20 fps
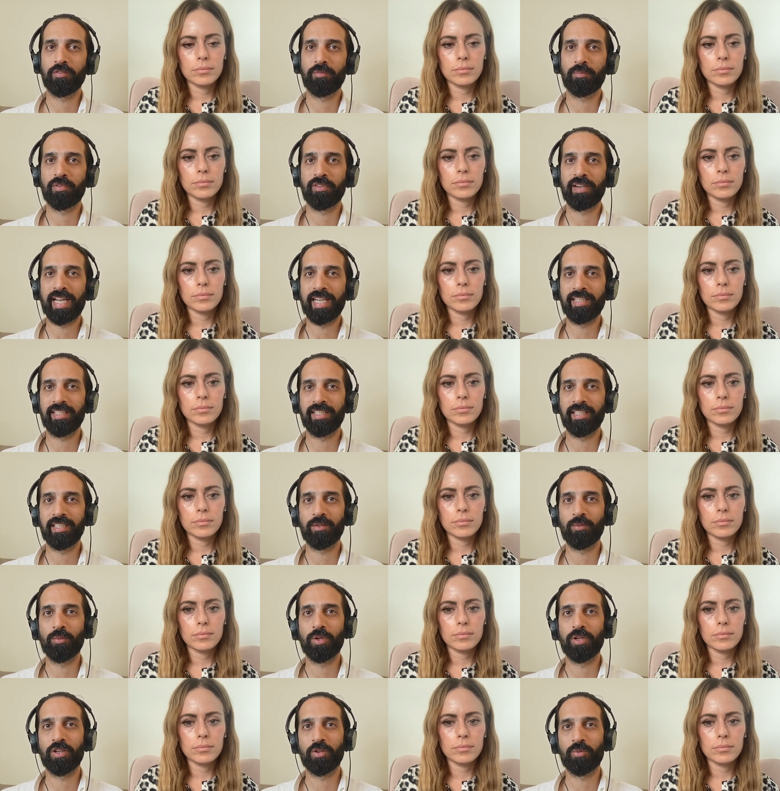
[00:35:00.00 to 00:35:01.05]
Speaker 1: of branding
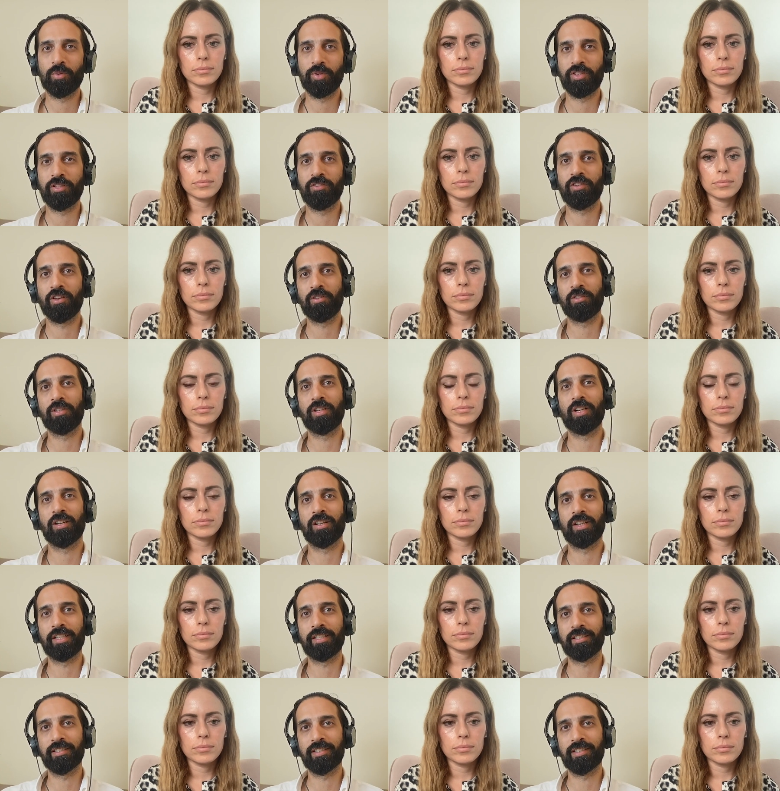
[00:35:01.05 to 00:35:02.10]
work with your own
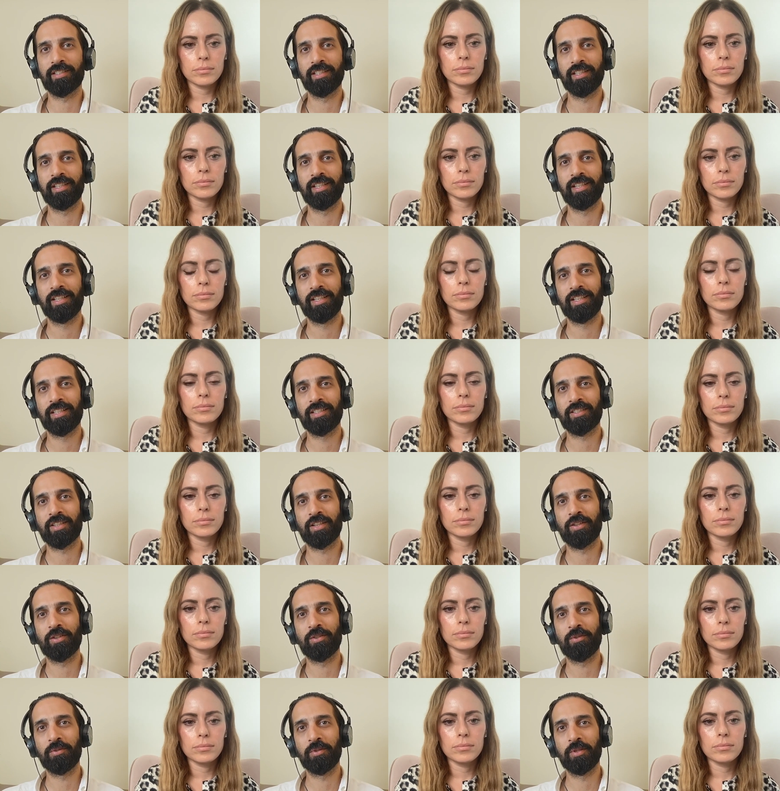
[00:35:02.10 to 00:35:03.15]
clients.
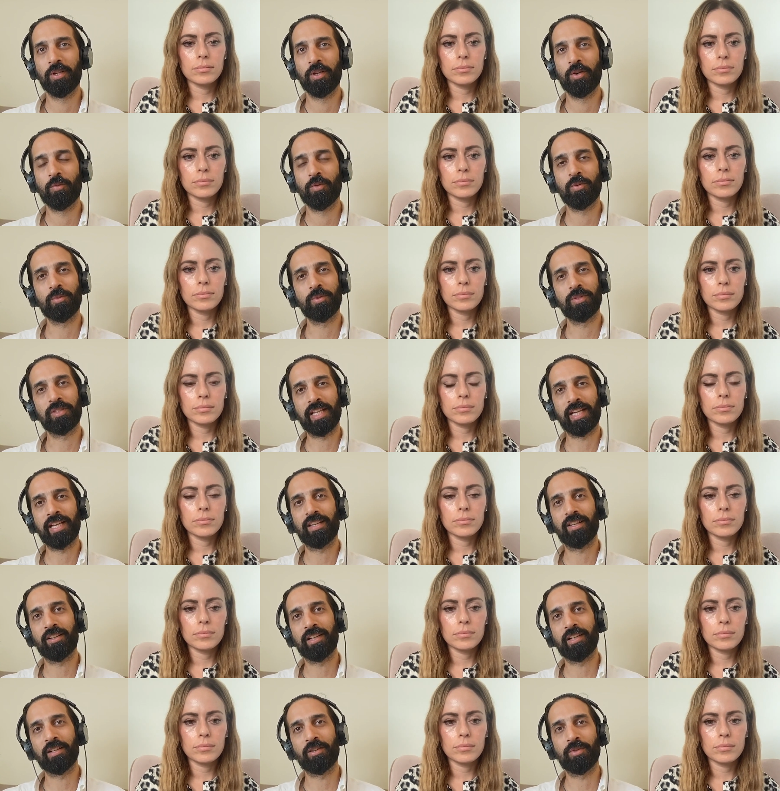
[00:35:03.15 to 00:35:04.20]
So what was that
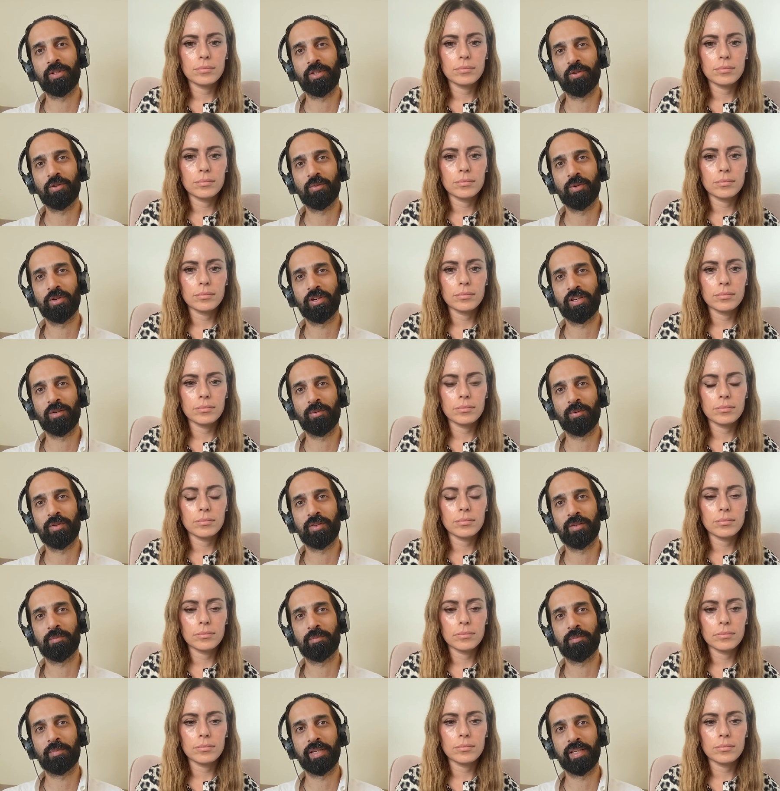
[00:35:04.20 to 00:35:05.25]
like when you were working with a
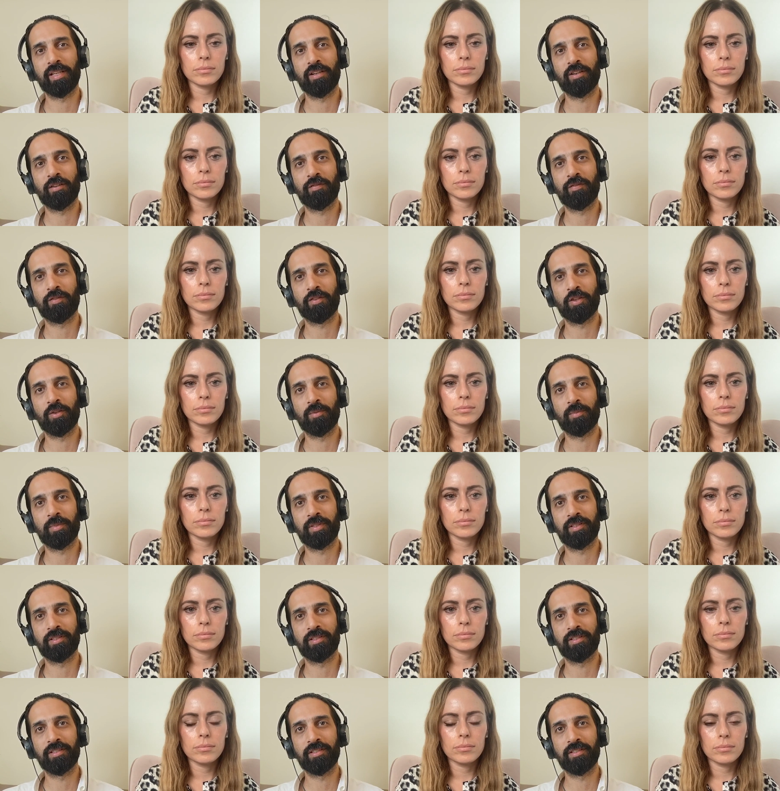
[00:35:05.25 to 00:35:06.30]
PR firm
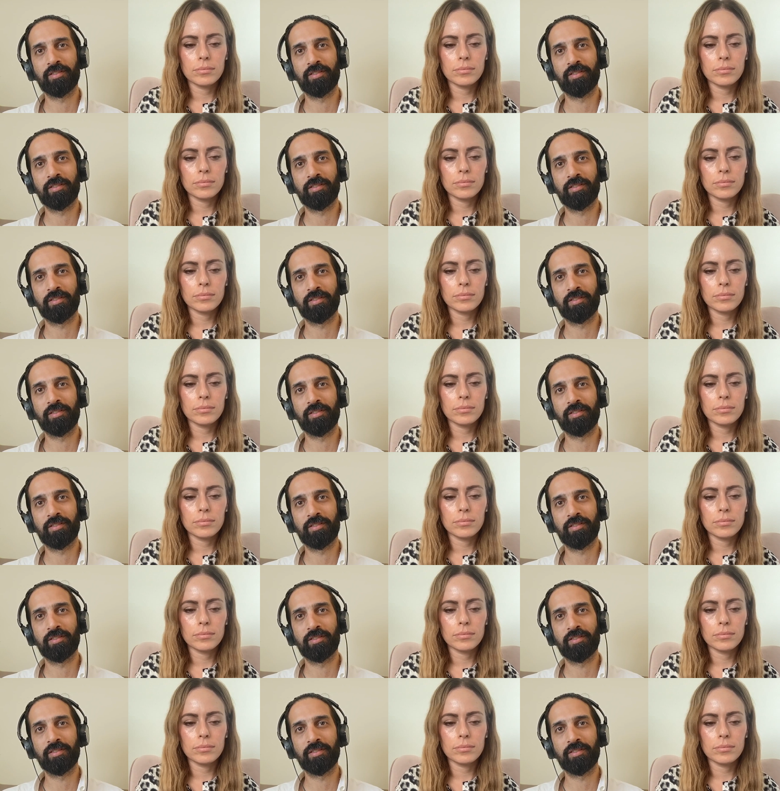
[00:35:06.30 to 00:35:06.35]
and